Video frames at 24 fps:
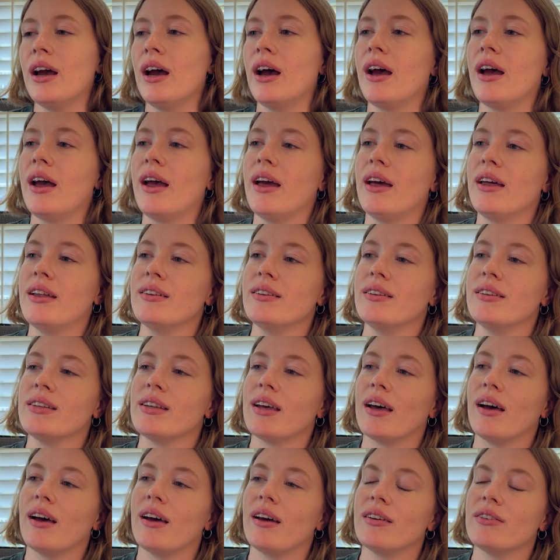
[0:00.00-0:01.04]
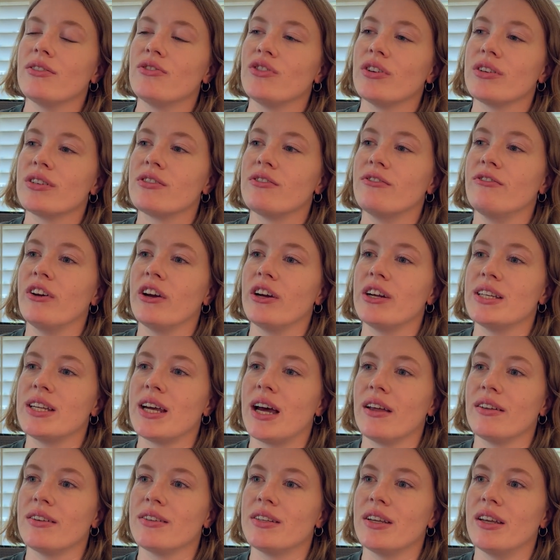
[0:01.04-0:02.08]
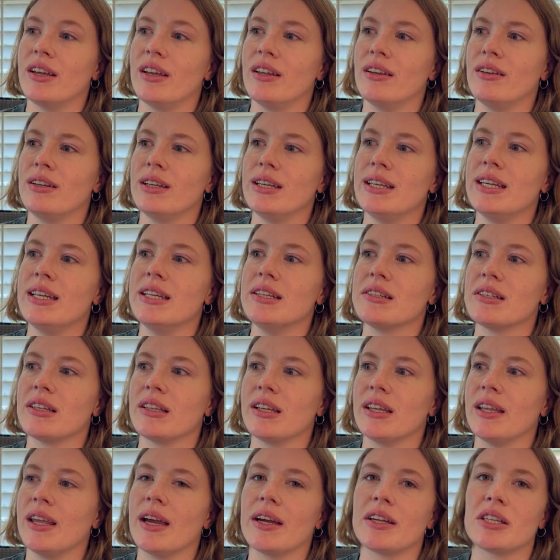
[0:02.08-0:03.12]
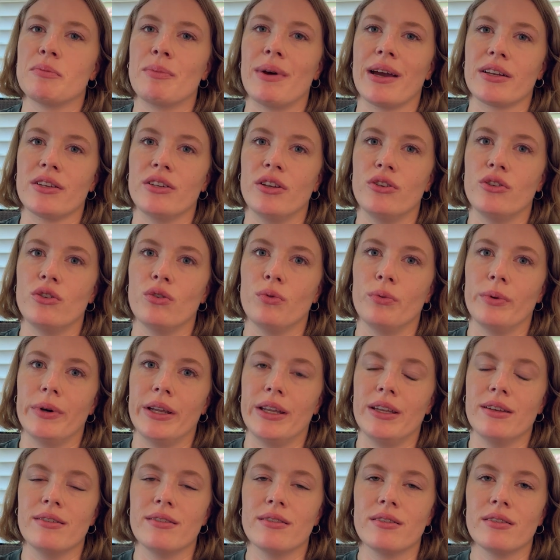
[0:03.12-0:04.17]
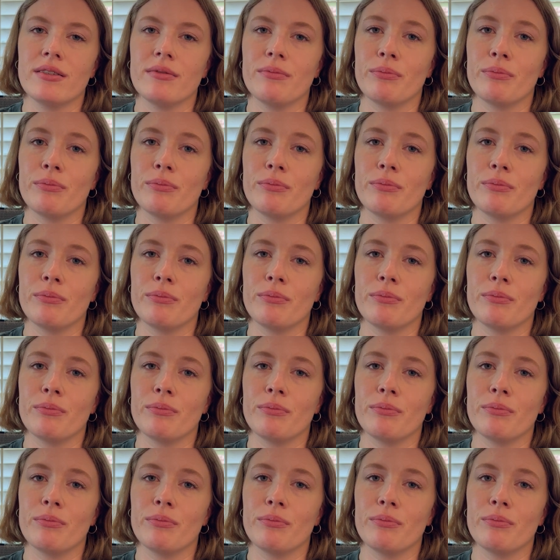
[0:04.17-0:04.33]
and just very talented, easily expected to win,